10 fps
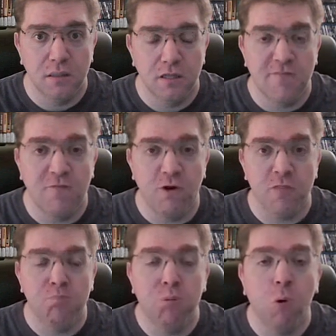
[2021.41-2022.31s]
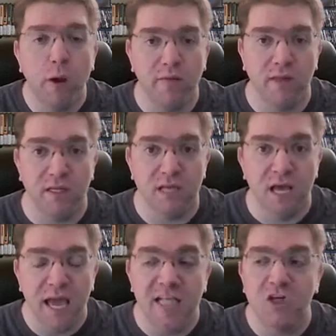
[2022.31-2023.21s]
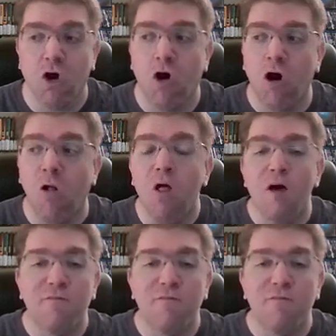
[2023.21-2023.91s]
Therefore, it's pointless. It's all